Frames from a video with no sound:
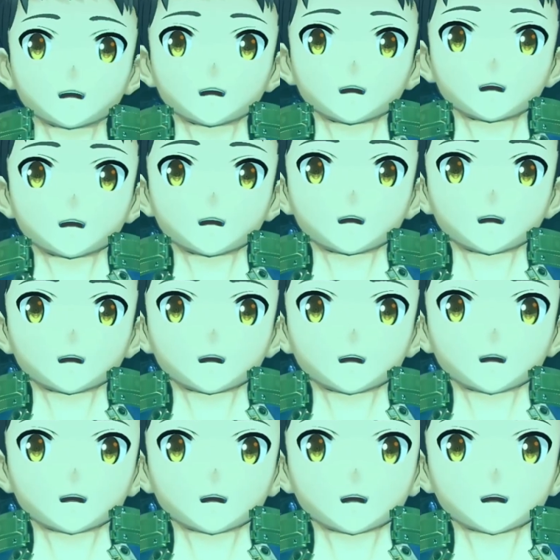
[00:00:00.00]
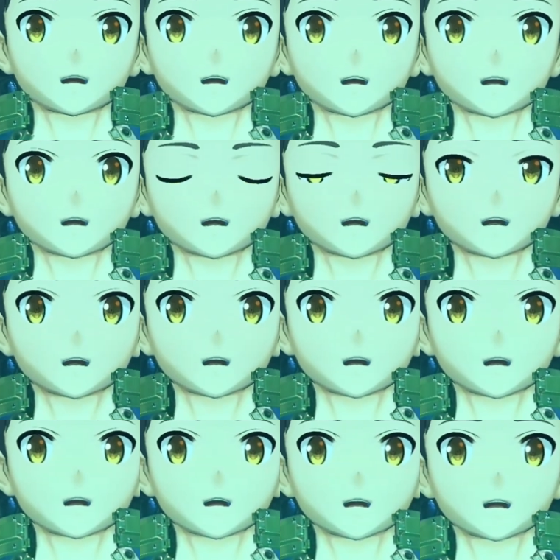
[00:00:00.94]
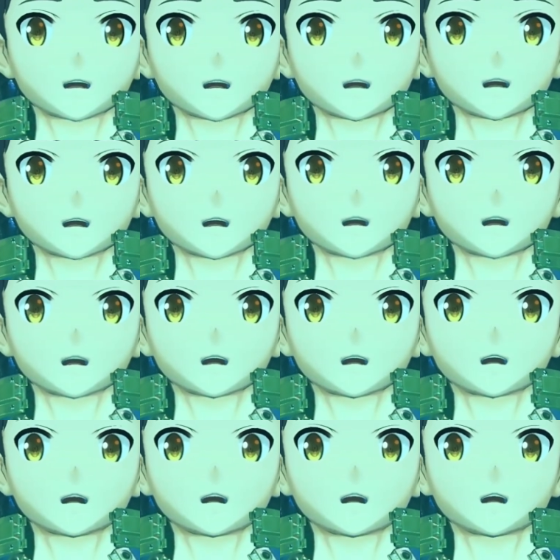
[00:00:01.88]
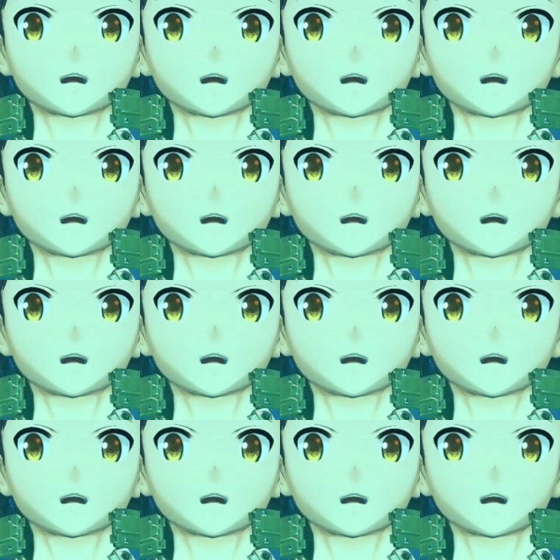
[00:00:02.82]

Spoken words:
its incredible story, and that's a real shame.